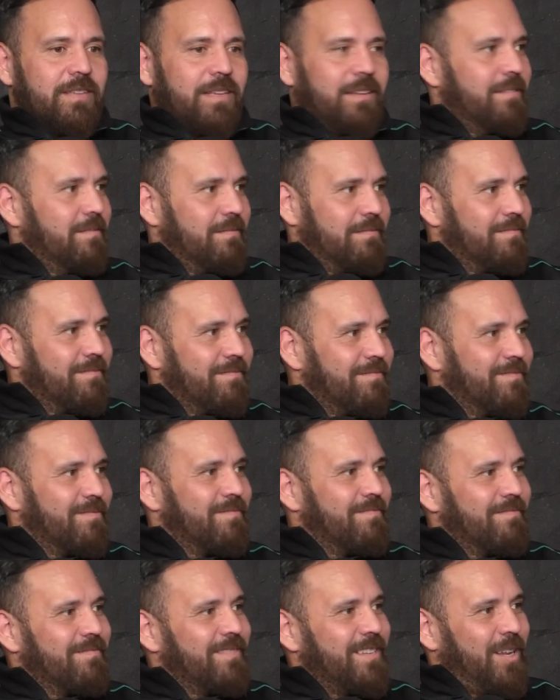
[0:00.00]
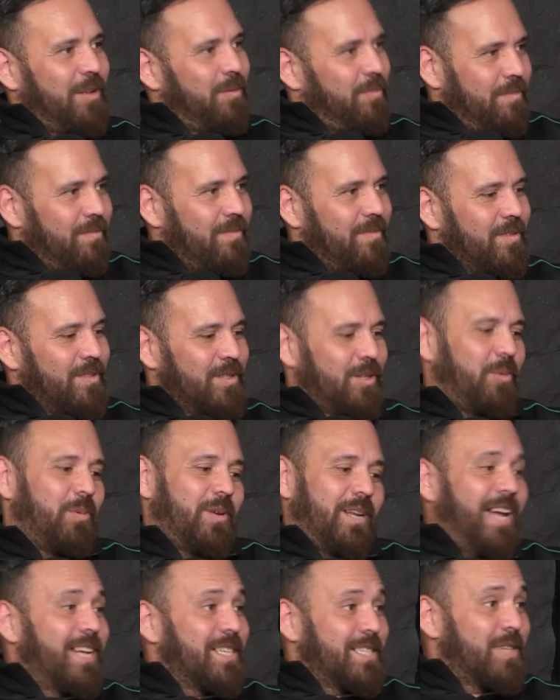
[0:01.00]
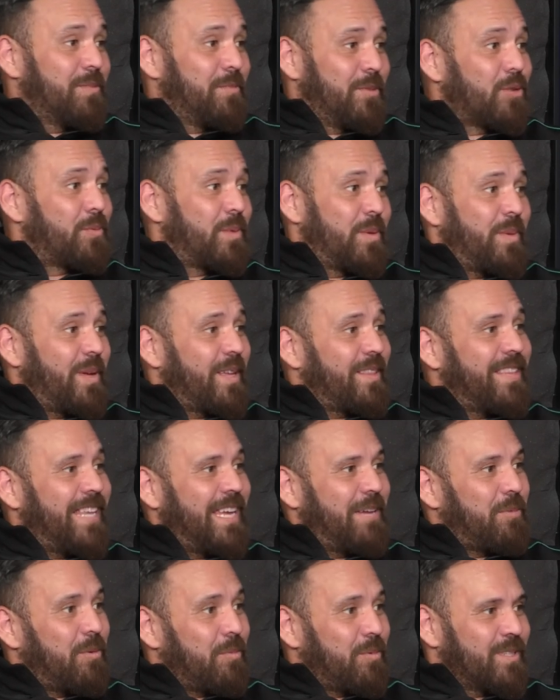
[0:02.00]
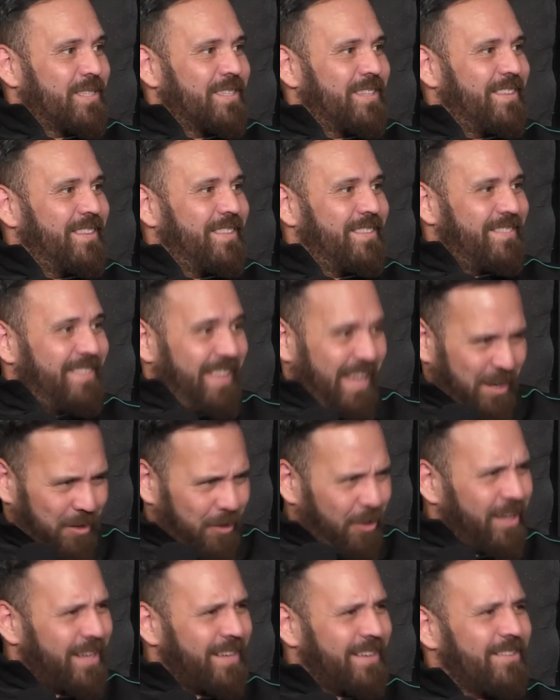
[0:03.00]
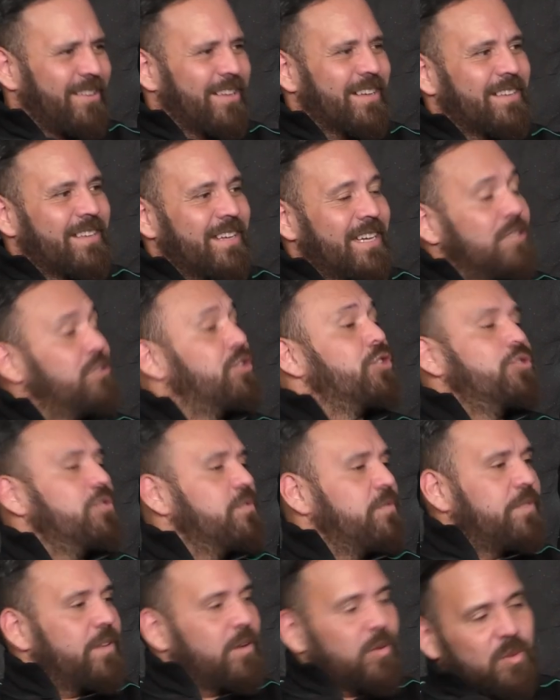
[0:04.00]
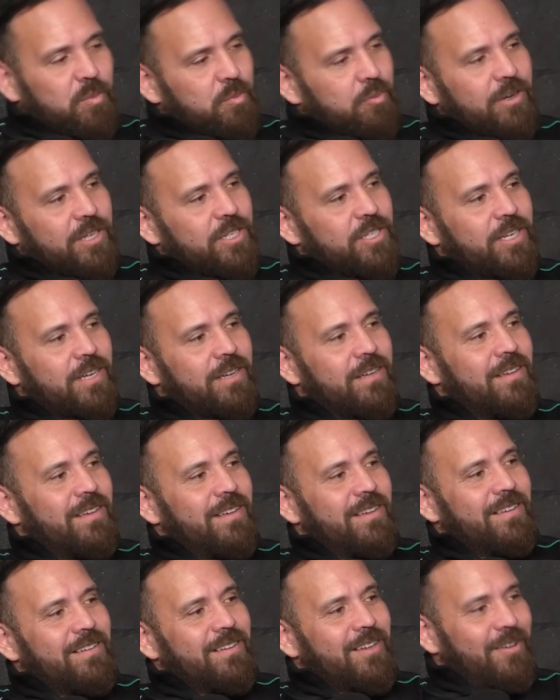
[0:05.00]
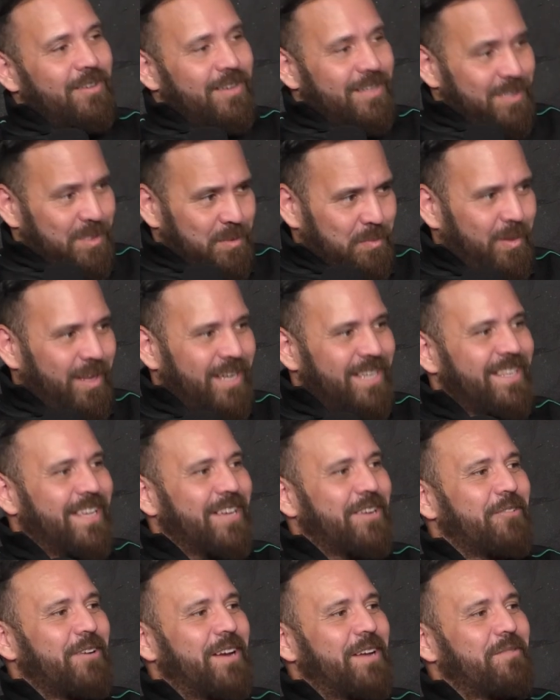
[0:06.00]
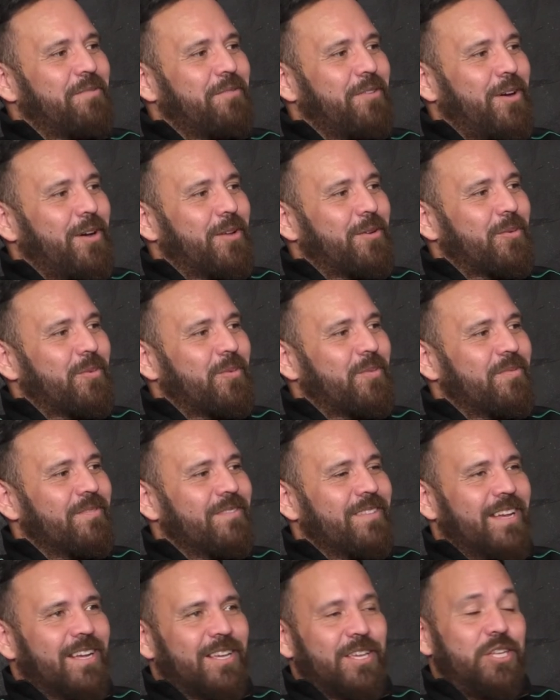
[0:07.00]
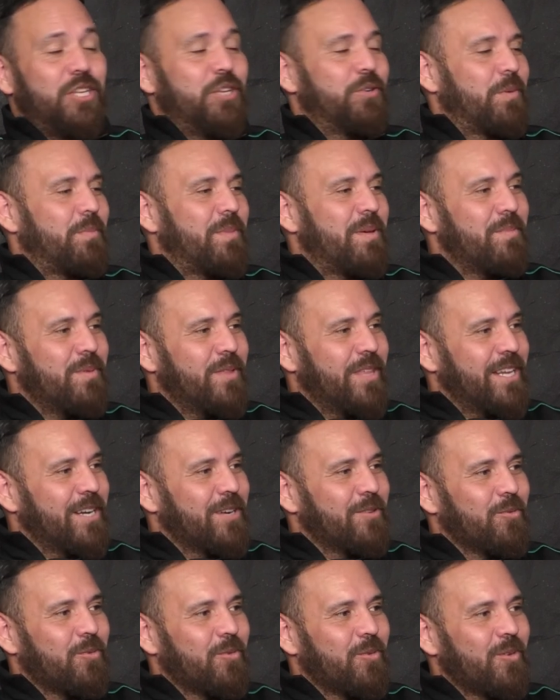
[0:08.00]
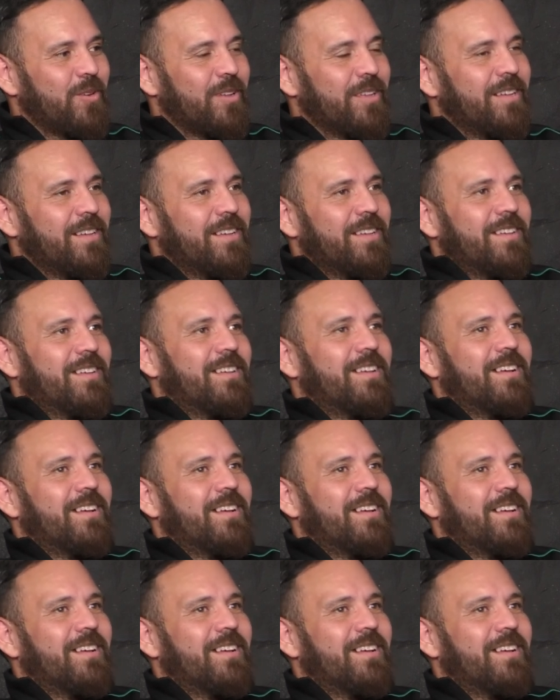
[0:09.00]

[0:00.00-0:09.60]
That you know, so I want to ask a little bit about that. What was that like? Like, did you feel the pressure going in to play that grand final? Uh, can you remember that at all?